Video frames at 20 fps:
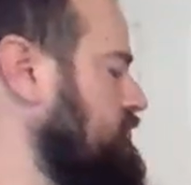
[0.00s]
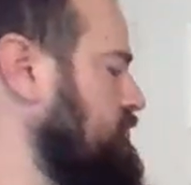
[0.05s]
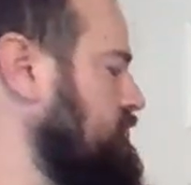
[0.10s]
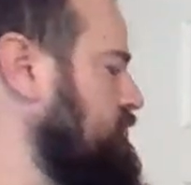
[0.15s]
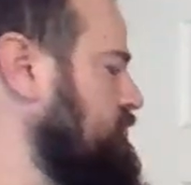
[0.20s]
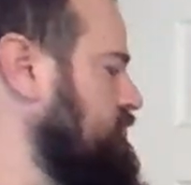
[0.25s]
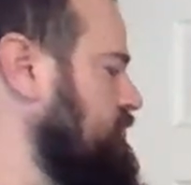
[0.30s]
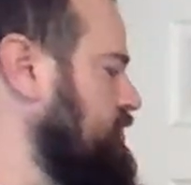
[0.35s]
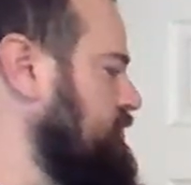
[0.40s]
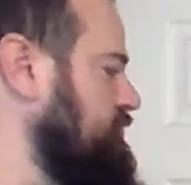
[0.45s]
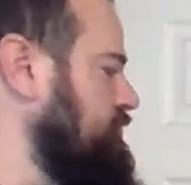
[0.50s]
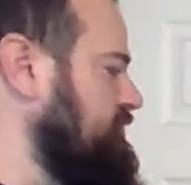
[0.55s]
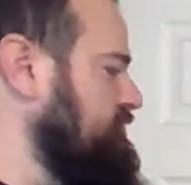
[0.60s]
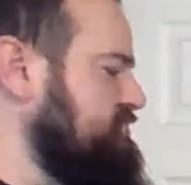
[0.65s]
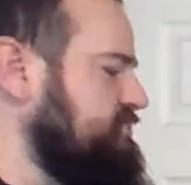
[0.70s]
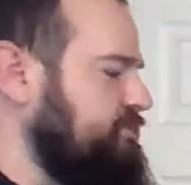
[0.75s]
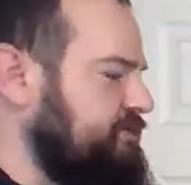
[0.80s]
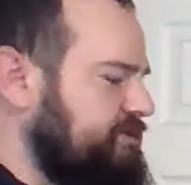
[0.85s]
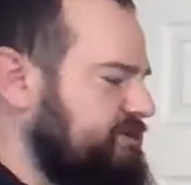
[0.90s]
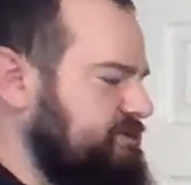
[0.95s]
when we're
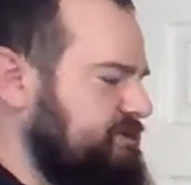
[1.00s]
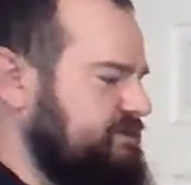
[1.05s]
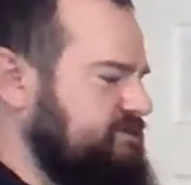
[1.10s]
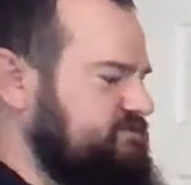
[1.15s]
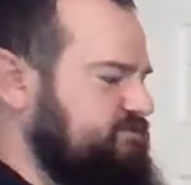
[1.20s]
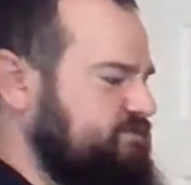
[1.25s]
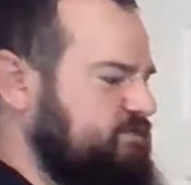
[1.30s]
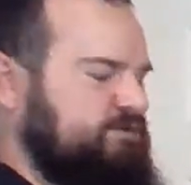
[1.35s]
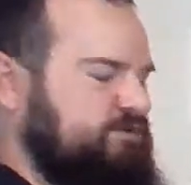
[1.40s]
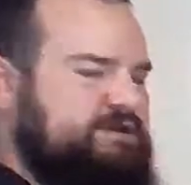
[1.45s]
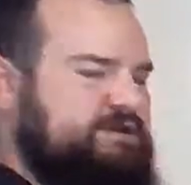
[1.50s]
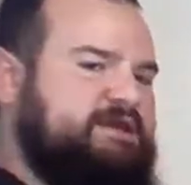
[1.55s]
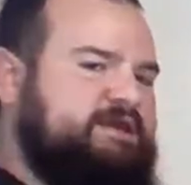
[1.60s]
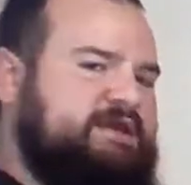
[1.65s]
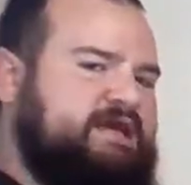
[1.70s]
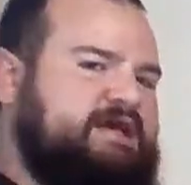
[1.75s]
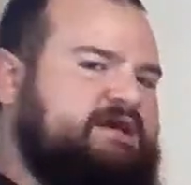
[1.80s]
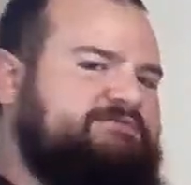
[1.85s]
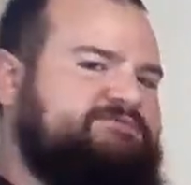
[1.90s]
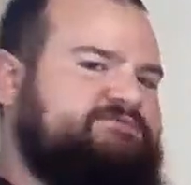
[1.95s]
doing this, we want to kind
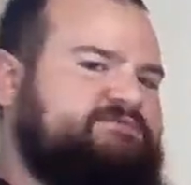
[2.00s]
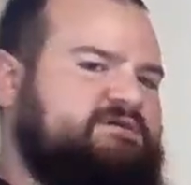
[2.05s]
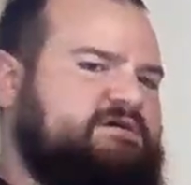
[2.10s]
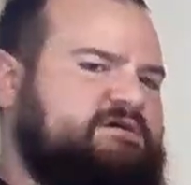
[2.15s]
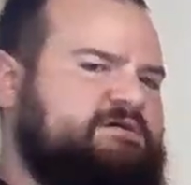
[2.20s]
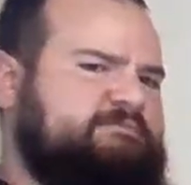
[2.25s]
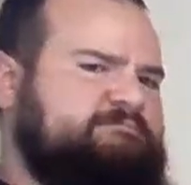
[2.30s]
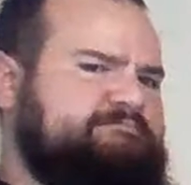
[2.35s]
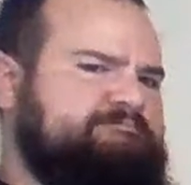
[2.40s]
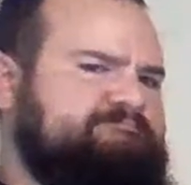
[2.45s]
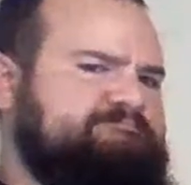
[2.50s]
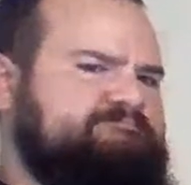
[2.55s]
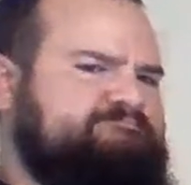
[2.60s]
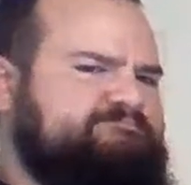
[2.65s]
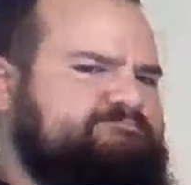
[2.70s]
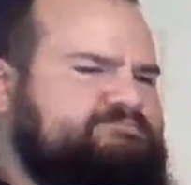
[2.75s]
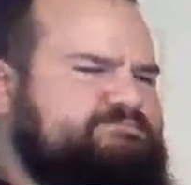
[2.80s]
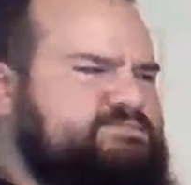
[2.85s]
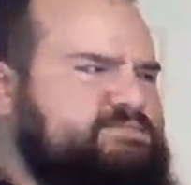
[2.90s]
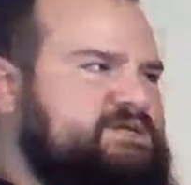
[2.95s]
of have some
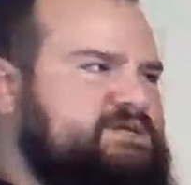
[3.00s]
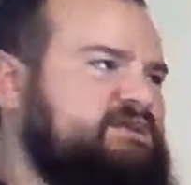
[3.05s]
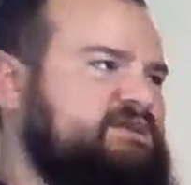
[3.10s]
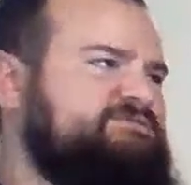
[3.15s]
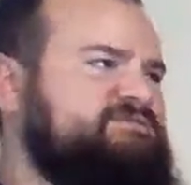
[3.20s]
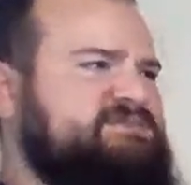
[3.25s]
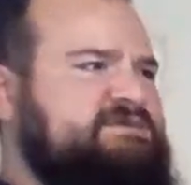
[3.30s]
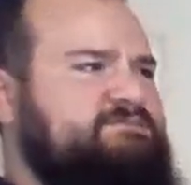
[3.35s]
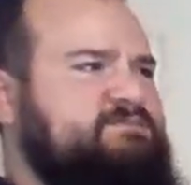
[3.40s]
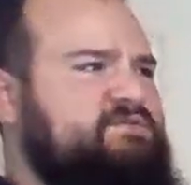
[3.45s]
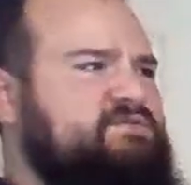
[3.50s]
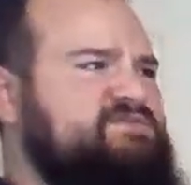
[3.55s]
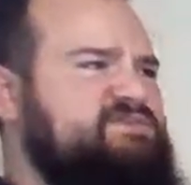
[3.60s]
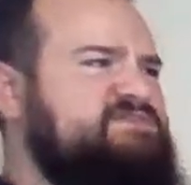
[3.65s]
kind of symbols.